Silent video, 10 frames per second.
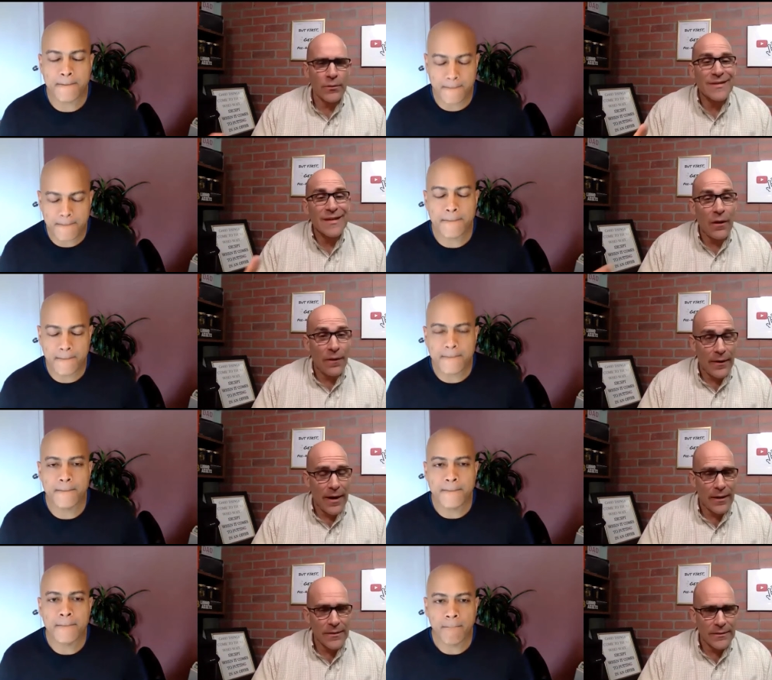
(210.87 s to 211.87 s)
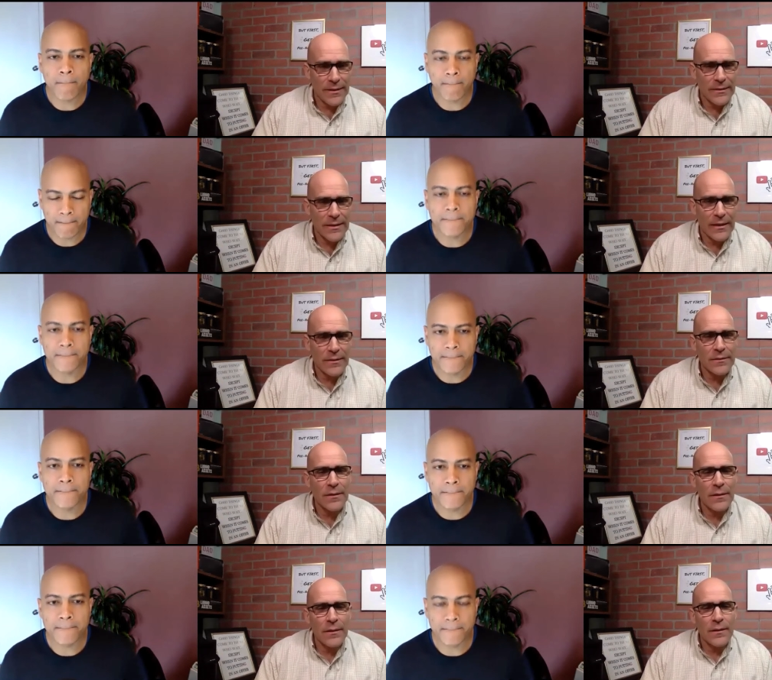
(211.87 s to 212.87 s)
Speaker 1: sell their house in this case.
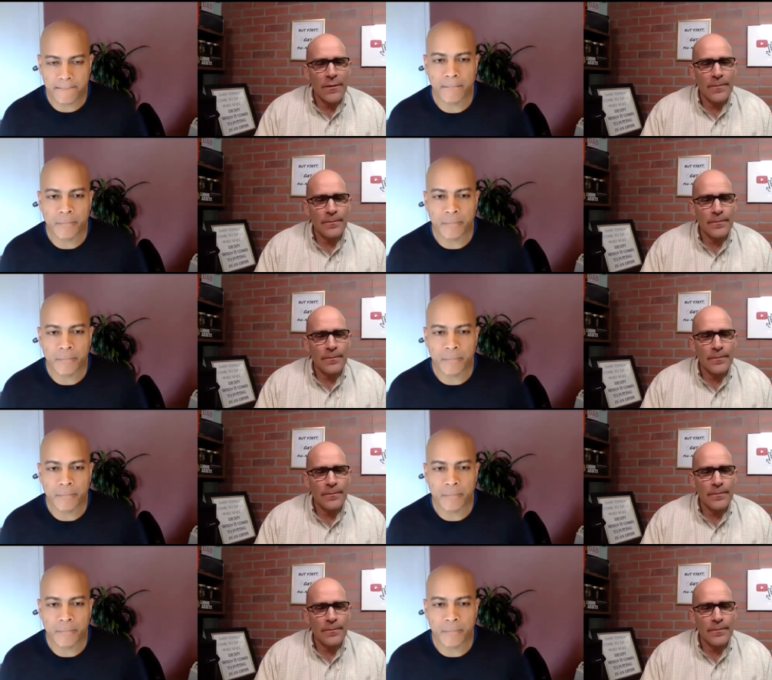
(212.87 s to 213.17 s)
Mm-hmm